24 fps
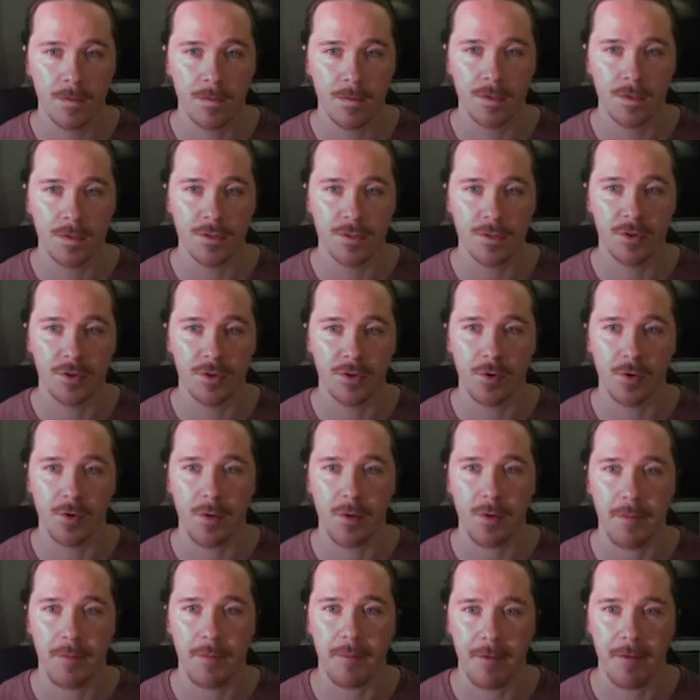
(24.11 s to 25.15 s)
So
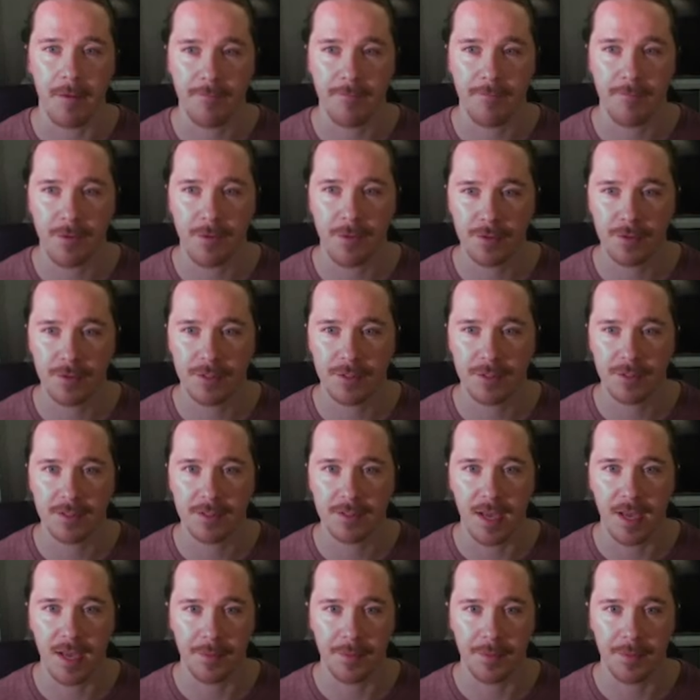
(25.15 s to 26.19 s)
my first
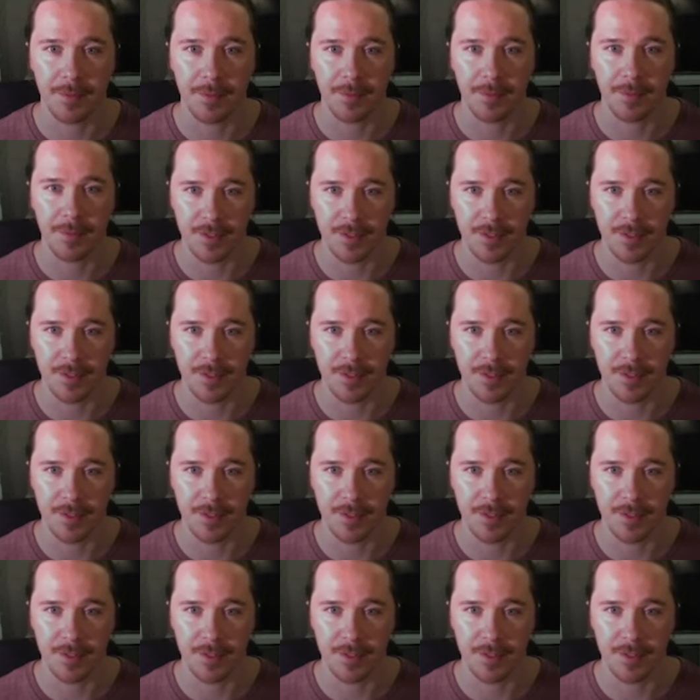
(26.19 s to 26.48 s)
step is